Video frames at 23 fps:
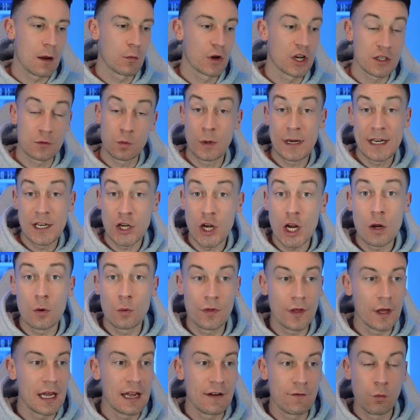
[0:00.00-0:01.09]
because we knew
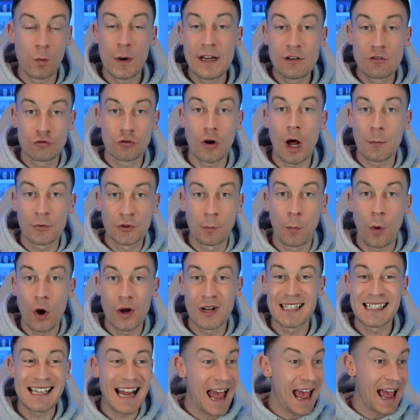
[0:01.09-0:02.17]
that if we dropped
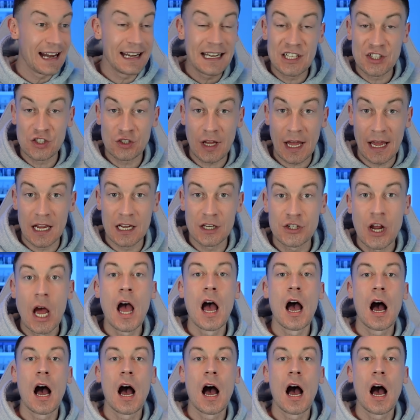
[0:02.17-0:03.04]
points at any stage,